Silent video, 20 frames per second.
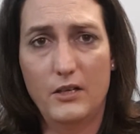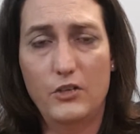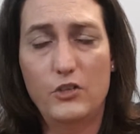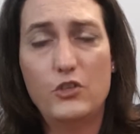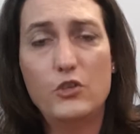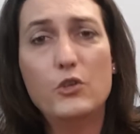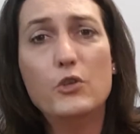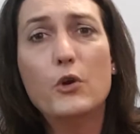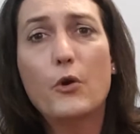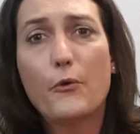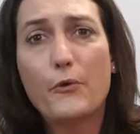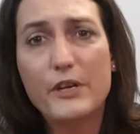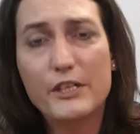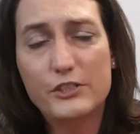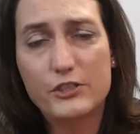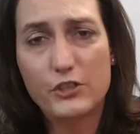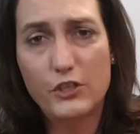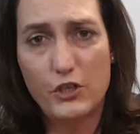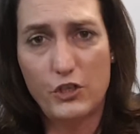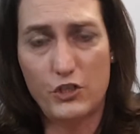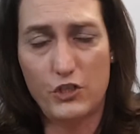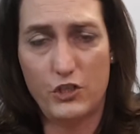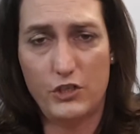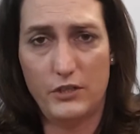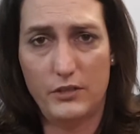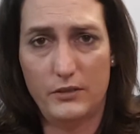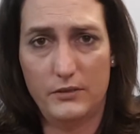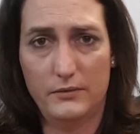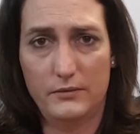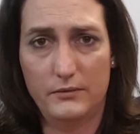Do your research.
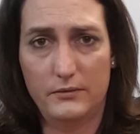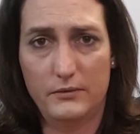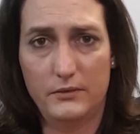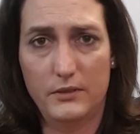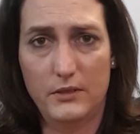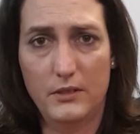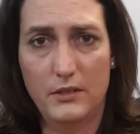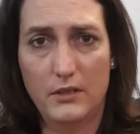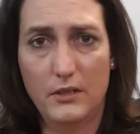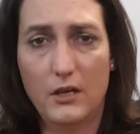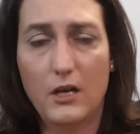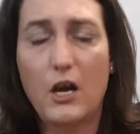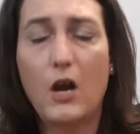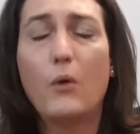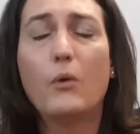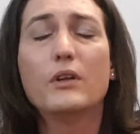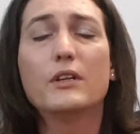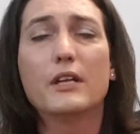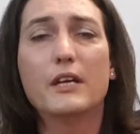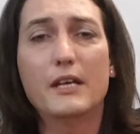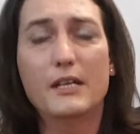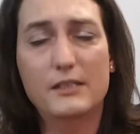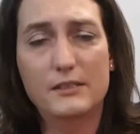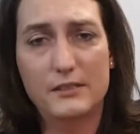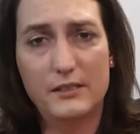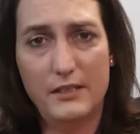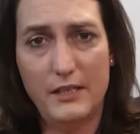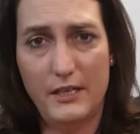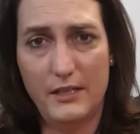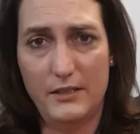Go on the
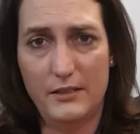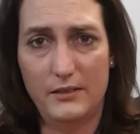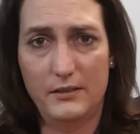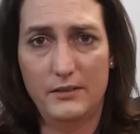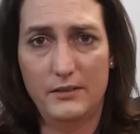internet.